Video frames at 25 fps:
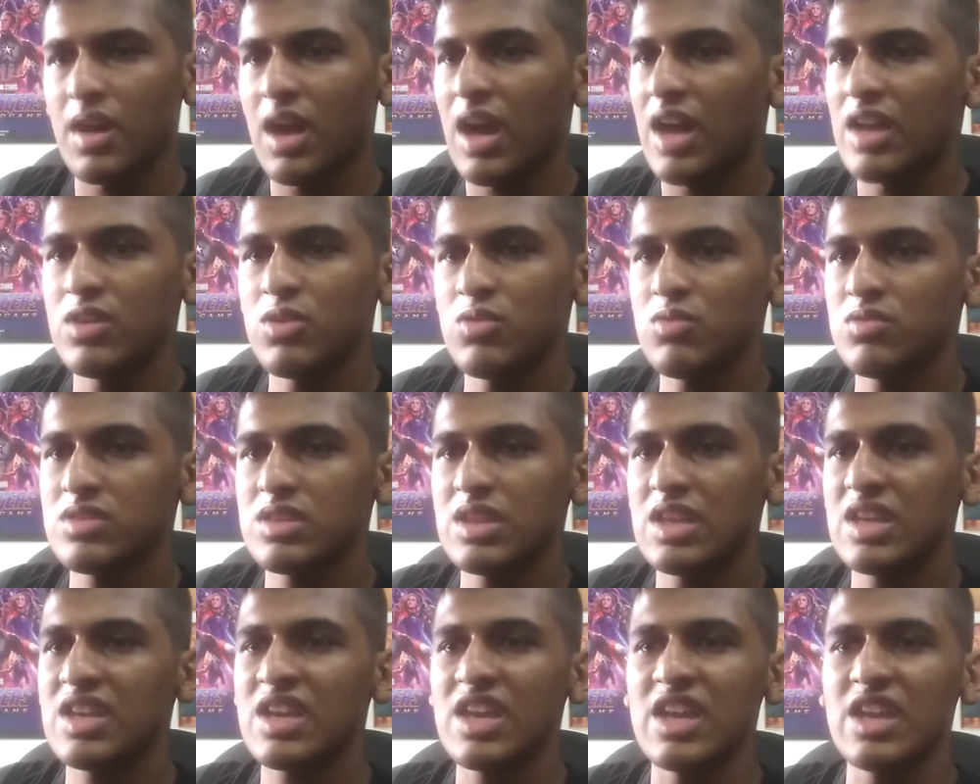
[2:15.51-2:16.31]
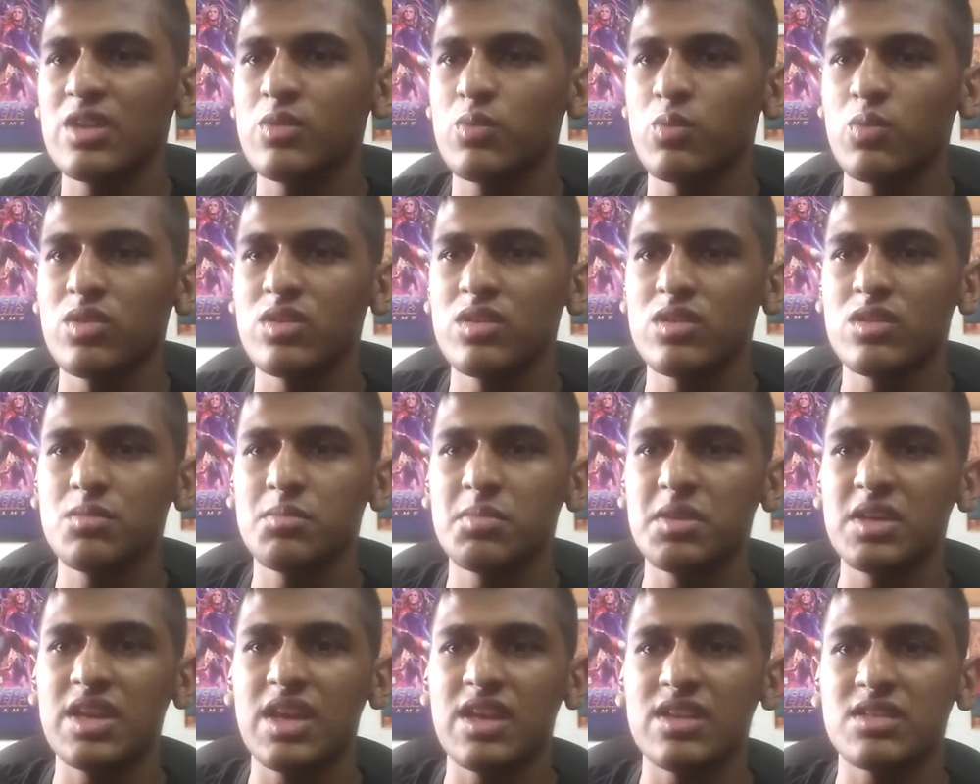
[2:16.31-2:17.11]
I don't think it will
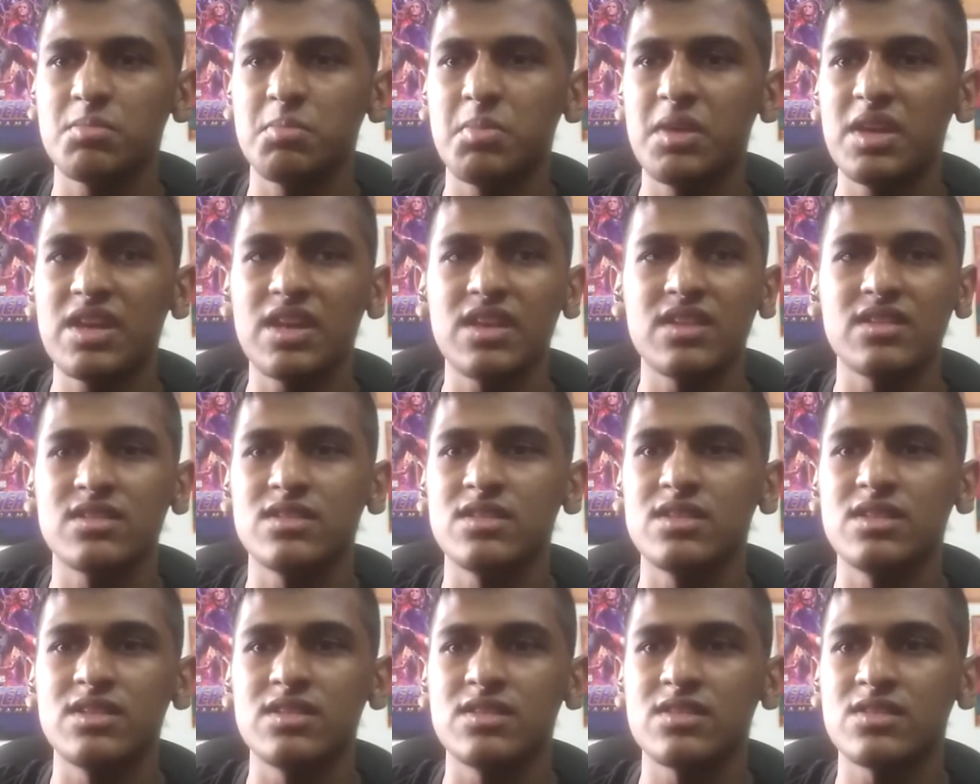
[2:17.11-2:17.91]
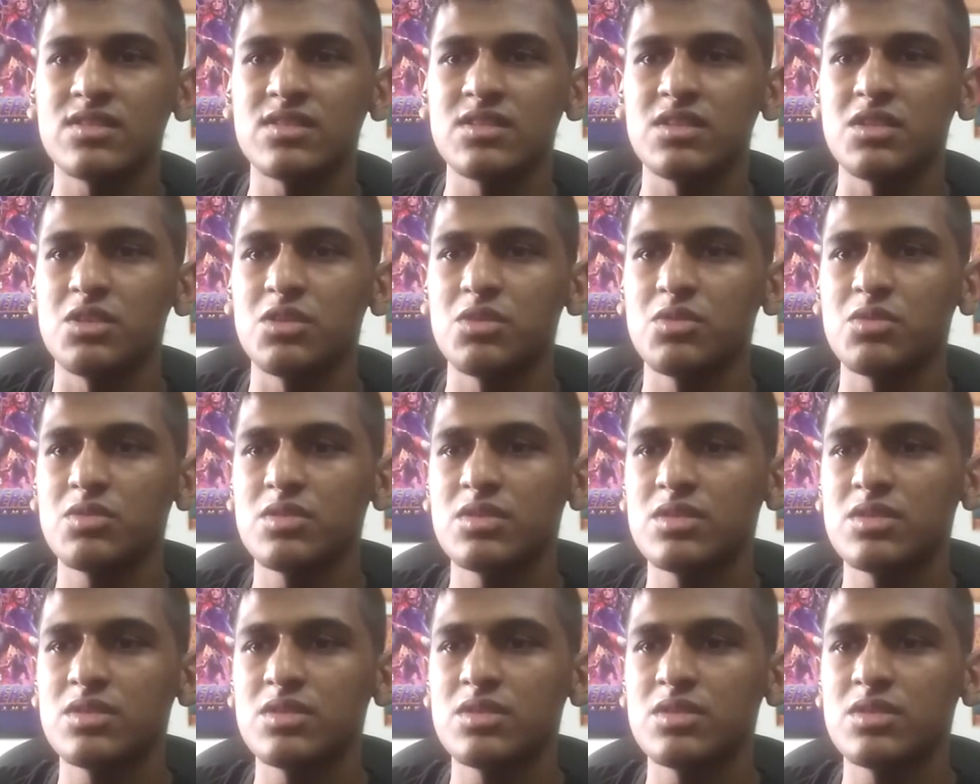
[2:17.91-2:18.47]
be as big as this, you know?